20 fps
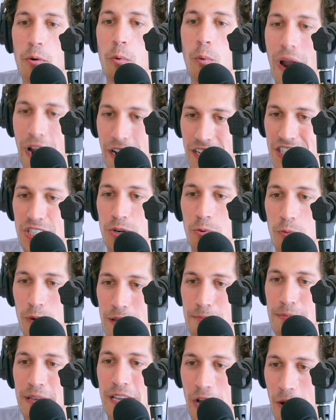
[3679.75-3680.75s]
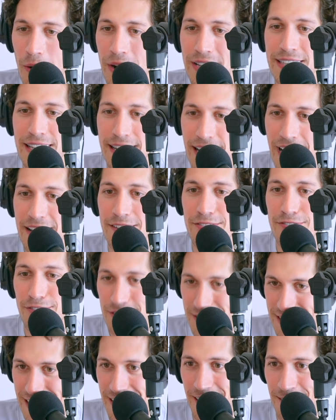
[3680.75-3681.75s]
where should we be going tonight for
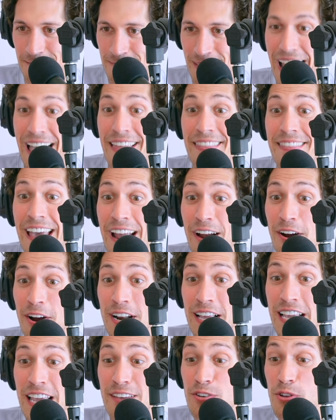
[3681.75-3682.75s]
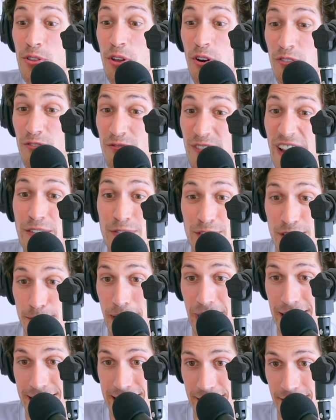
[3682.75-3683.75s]
dinner?" And they're going to give you their favorite
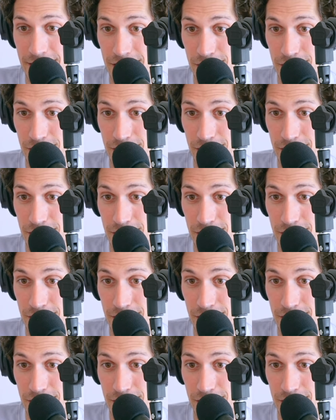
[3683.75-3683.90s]
spot down the